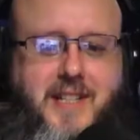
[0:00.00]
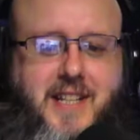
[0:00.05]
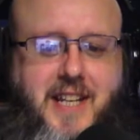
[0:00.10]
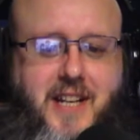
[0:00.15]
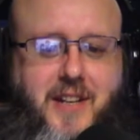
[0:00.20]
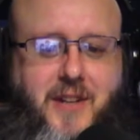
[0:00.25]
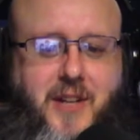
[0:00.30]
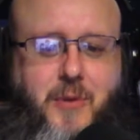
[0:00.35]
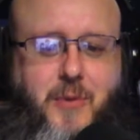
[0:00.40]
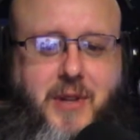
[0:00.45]

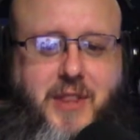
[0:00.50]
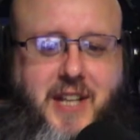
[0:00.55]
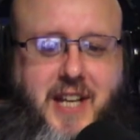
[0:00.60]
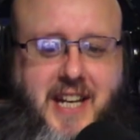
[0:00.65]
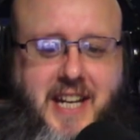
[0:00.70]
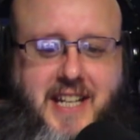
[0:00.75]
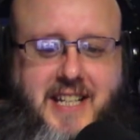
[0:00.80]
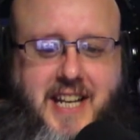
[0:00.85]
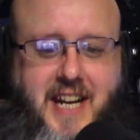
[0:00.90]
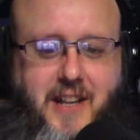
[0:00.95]
dealing with
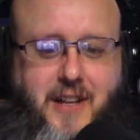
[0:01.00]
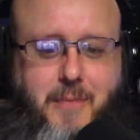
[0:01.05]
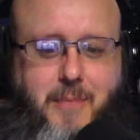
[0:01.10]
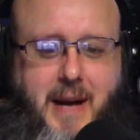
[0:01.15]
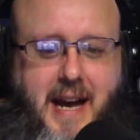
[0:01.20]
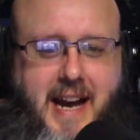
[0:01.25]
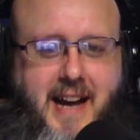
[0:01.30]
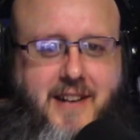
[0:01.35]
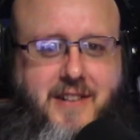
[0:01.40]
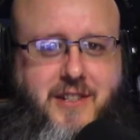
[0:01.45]
any
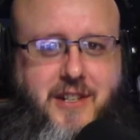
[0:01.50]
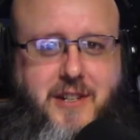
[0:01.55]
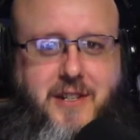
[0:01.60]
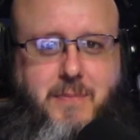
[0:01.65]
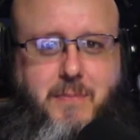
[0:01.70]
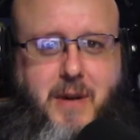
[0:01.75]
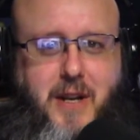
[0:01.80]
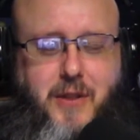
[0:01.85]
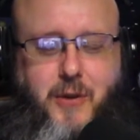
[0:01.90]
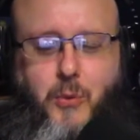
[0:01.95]
telepath
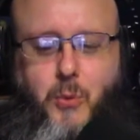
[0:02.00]
just be the